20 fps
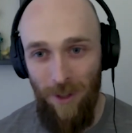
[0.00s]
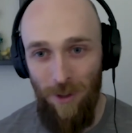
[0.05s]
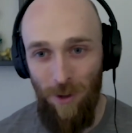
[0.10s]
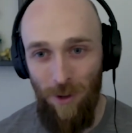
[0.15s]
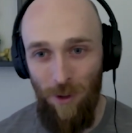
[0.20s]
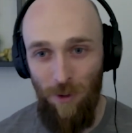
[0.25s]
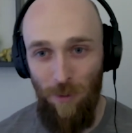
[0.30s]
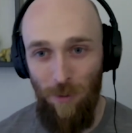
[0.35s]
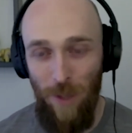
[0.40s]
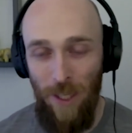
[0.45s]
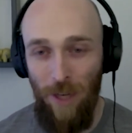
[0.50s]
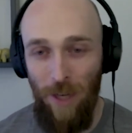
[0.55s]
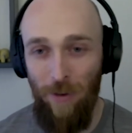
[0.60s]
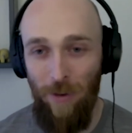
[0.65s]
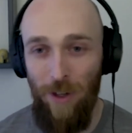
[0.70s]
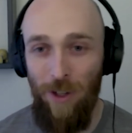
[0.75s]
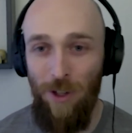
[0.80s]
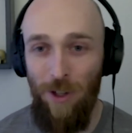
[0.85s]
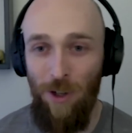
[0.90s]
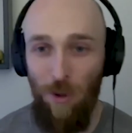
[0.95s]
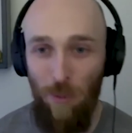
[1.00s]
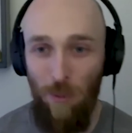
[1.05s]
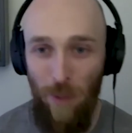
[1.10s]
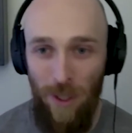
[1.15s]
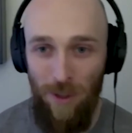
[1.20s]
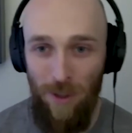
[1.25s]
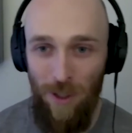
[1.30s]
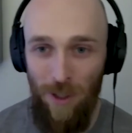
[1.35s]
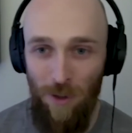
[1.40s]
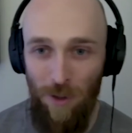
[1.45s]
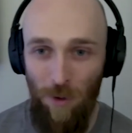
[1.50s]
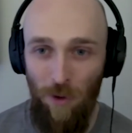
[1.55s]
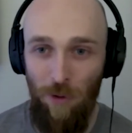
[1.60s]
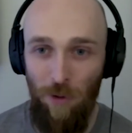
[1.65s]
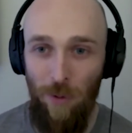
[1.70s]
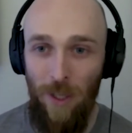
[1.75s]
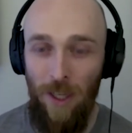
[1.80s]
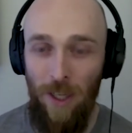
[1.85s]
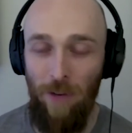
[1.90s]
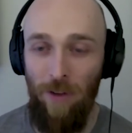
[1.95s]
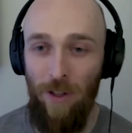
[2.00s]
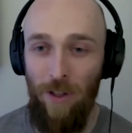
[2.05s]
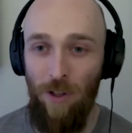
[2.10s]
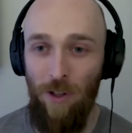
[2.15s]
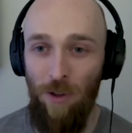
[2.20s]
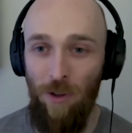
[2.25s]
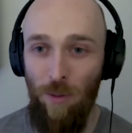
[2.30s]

So you've been giving to your business or you've been giving to